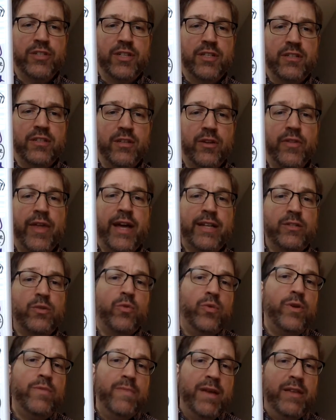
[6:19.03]
And so that's what
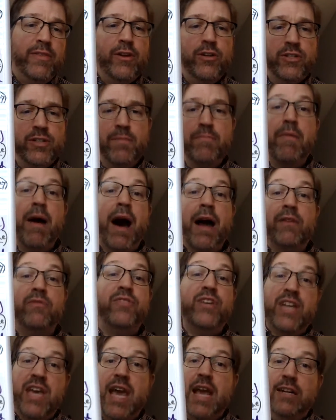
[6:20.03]
we mean. There's a
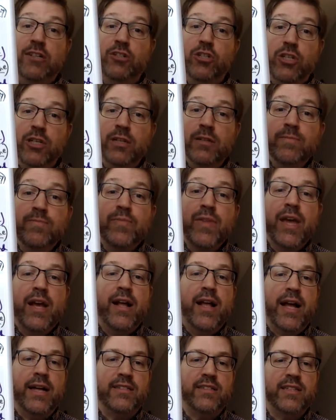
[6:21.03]
modification,
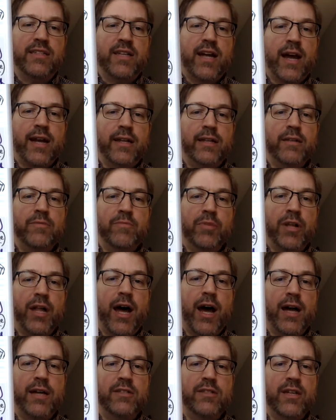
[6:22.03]
as the title
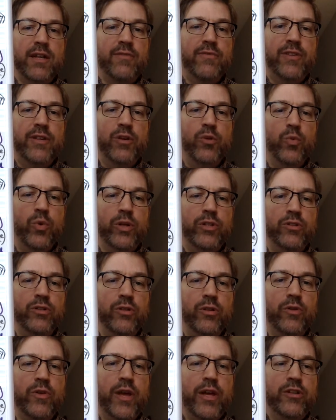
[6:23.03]
implies, of the
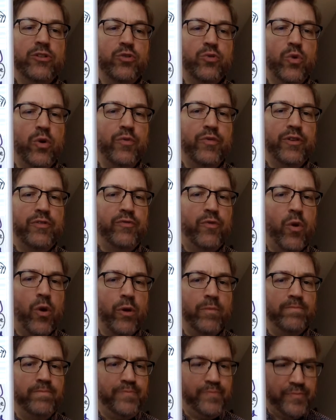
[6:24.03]
original strophic
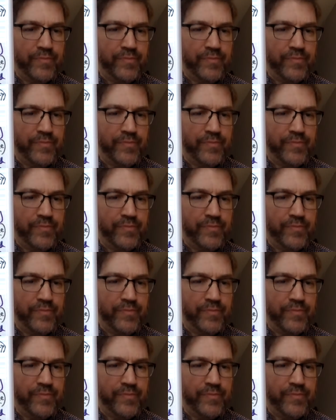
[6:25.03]
form.